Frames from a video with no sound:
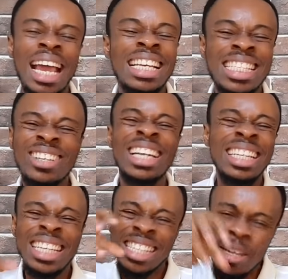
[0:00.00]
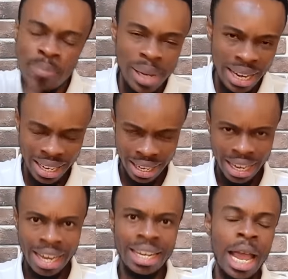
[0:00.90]
install discipline
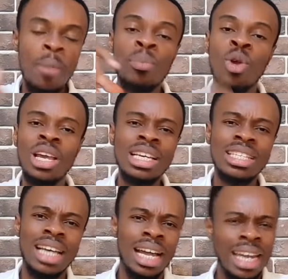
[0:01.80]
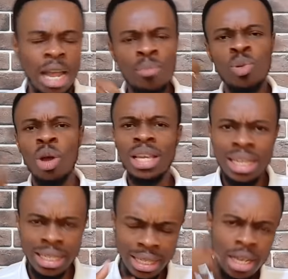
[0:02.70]
in the employees, the
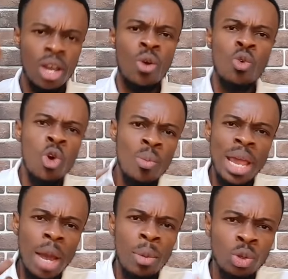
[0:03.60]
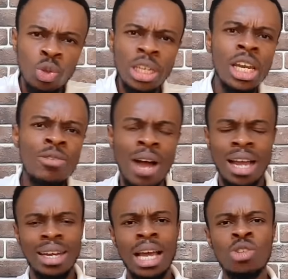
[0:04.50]
employees will be able to
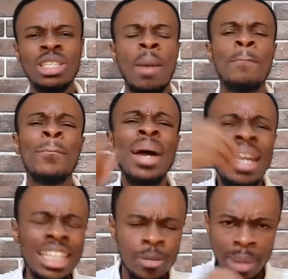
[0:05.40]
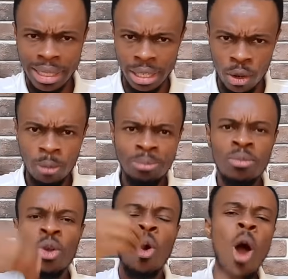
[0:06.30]
deliver. Now, so say management, you know,
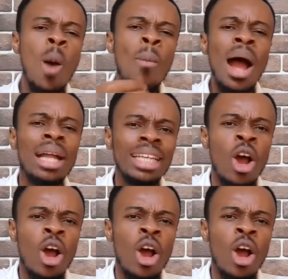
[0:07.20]
all my